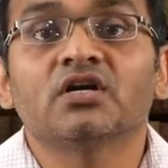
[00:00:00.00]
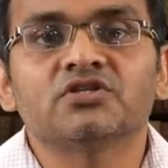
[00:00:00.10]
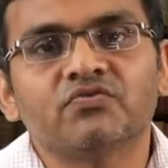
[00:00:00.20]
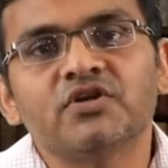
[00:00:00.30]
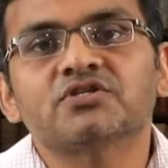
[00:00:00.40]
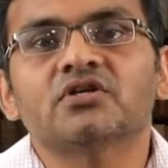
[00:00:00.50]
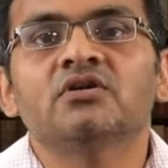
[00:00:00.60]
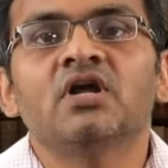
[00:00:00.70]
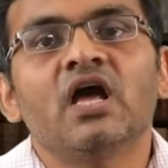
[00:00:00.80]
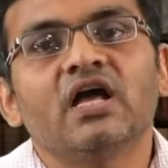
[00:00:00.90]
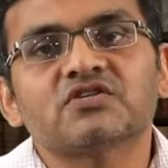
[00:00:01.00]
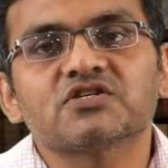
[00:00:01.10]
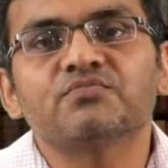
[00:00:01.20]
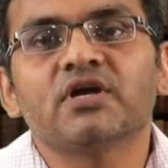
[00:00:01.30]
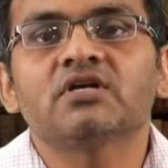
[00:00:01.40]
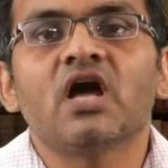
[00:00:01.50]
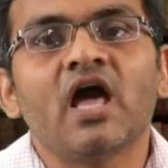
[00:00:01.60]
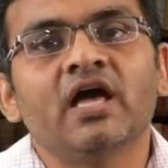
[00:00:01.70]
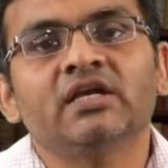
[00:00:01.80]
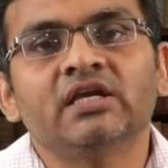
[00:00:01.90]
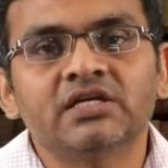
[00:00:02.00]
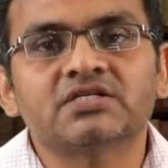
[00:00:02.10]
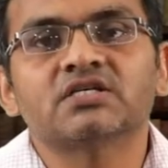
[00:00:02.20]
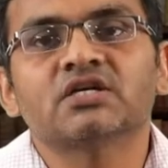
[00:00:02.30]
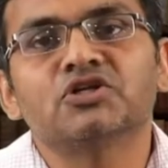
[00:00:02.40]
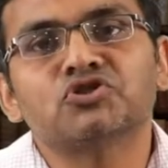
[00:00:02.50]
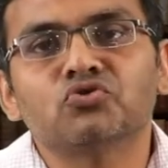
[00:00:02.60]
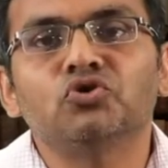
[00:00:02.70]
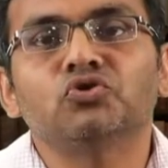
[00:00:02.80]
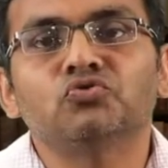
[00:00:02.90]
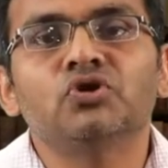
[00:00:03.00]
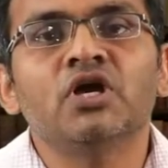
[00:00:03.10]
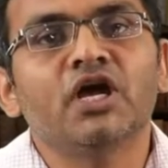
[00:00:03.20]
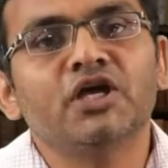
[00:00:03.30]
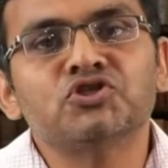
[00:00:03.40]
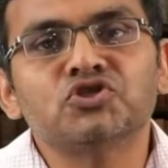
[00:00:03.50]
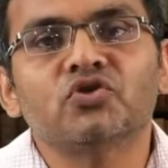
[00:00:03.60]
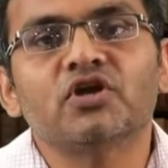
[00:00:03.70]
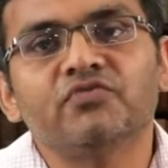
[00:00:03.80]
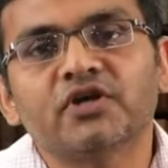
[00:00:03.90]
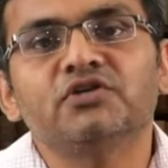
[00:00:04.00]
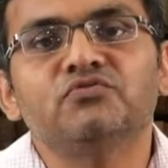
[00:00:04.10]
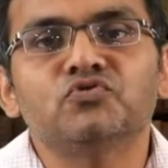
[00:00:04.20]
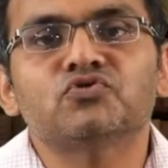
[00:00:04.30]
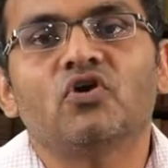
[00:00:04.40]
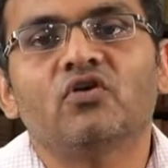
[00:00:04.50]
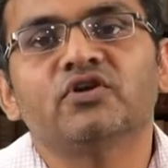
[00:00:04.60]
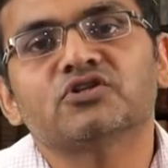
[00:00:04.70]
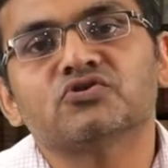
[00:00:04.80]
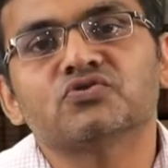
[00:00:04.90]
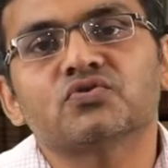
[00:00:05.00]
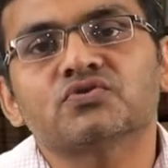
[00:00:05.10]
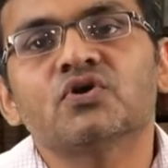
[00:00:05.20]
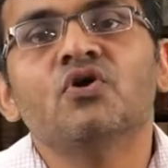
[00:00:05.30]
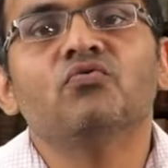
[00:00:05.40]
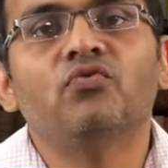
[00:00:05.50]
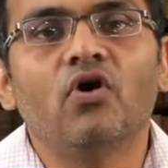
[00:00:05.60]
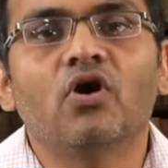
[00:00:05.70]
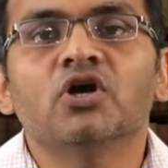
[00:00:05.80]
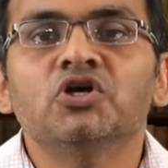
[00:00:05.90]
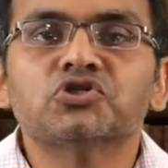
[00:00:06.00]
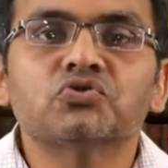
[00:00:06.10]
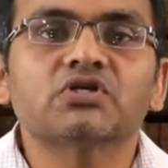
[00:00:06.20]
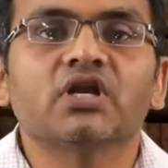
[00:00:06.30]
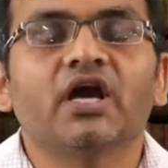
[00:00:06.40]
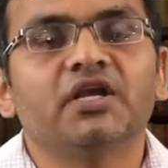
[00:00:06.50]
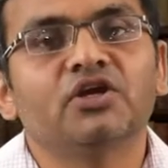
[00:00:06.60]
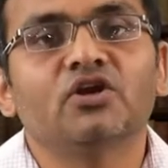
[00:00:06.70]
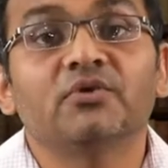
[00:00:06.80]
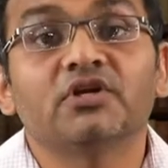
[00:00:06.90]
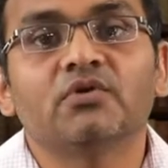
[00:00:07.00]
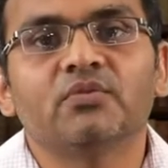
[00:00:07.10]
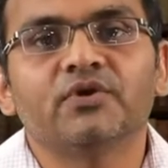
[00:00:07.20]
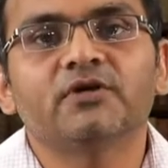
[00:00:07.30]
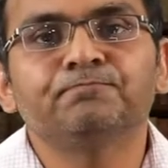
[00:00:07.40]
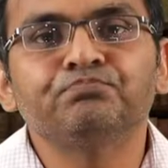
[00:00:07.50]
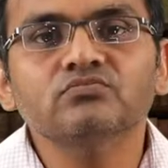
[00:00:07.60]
conservation assessment and its control to ensure effective use of natural resource for social and economic development.